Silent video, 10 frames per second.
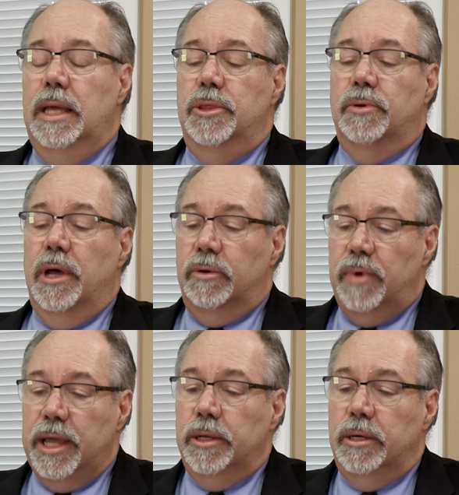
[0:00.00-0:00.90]
either on a
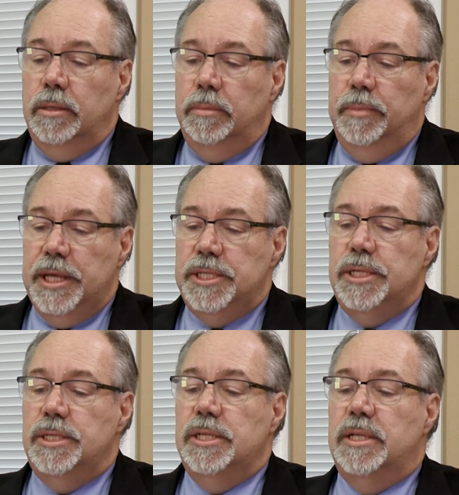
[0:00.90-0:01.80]
regular
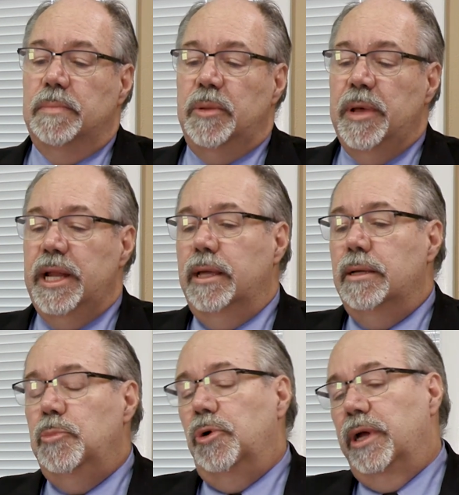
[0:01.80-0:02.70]
basis to supplement
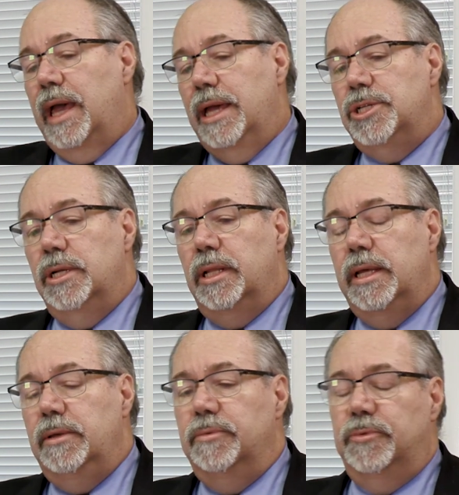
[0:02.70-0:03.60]
income or
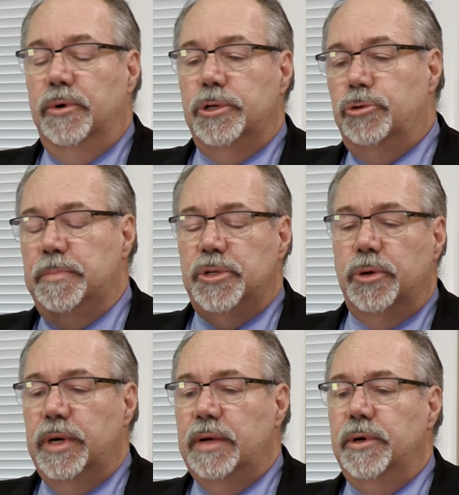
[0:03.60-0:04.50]
occasionally for trips
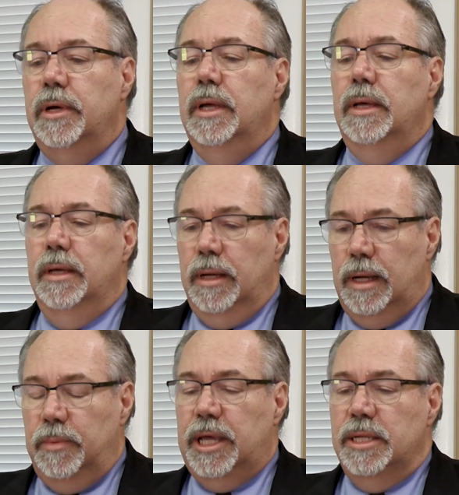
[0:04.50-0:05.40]
or whatever,
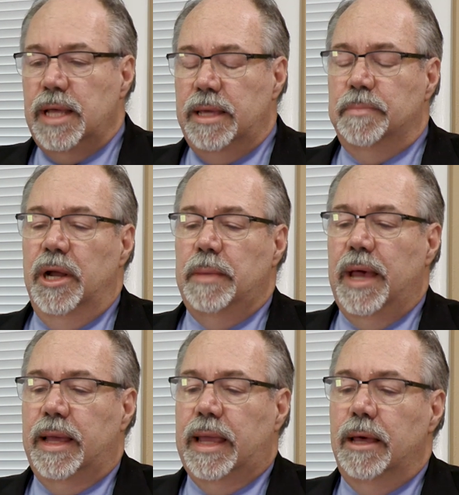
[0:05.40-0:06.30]
uh, we can take money
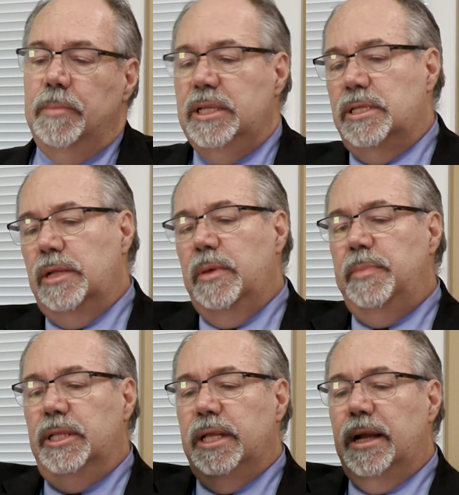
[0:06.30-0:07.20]
back out. Basically, we
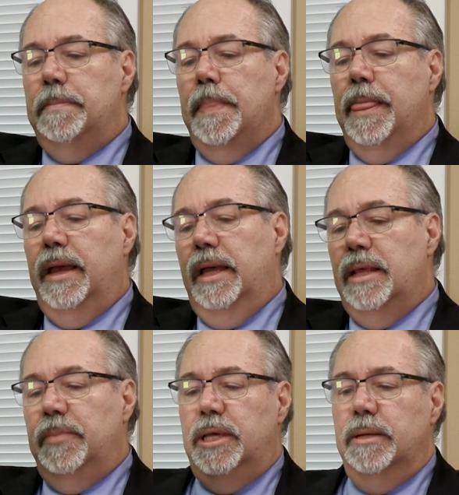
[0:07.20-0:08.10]
build it up and
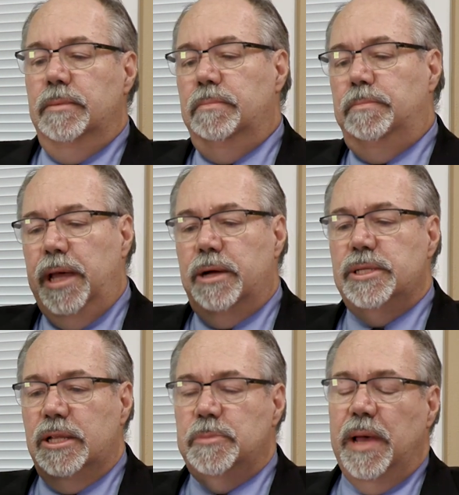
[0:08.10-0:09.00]
then we can pay
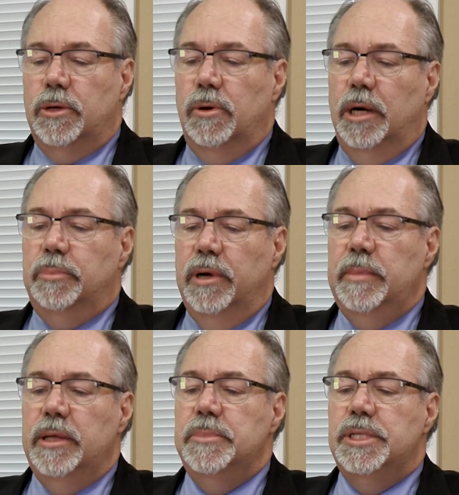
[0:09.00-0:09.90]
ourselves back all our
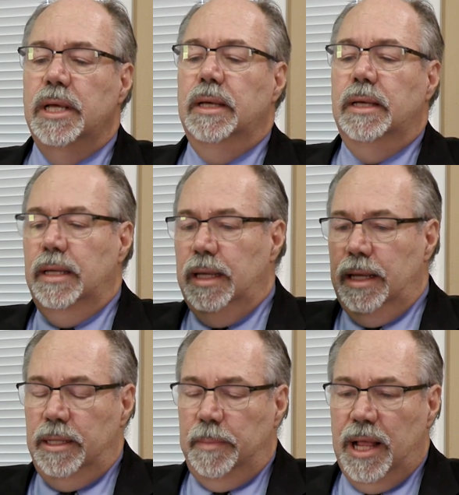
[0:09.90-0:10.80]
premiums
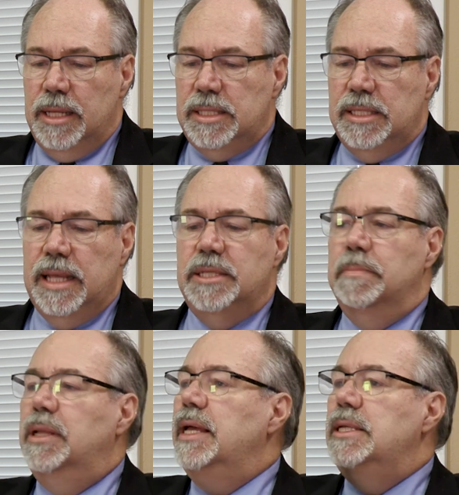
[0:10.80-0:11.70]
and the policy stays
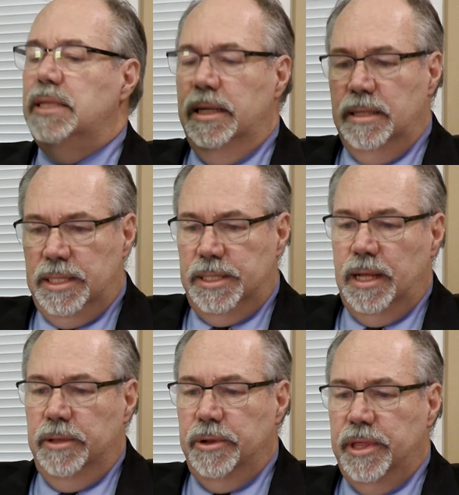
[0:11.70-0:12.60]
in place and does
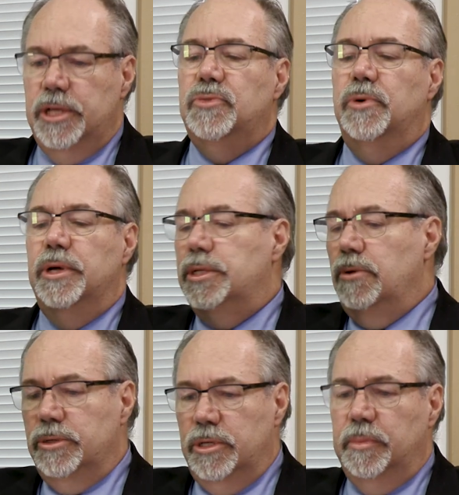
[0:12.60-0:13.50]
other things for us,
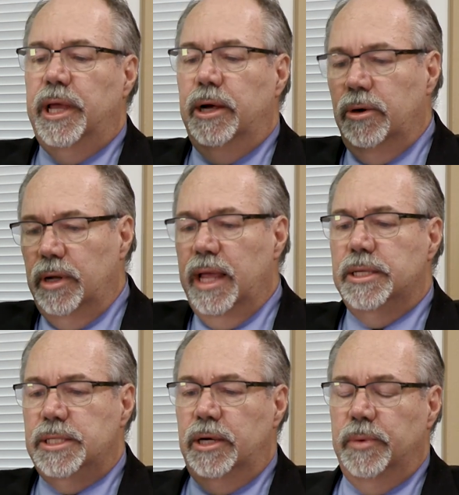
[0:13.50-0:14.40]
long term care or
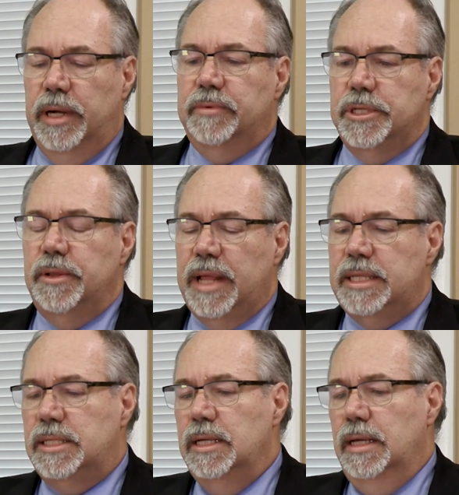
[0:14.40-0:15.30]
legacy or whatever. So
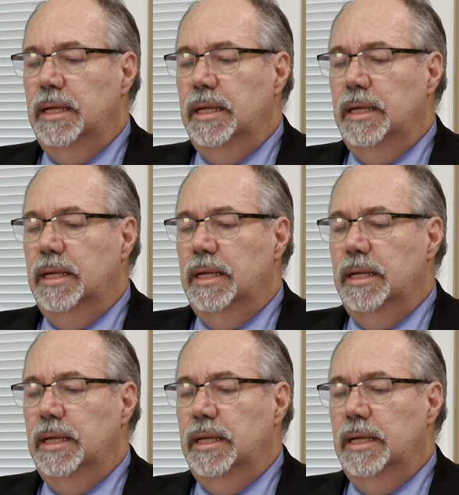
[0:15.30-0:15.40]
that's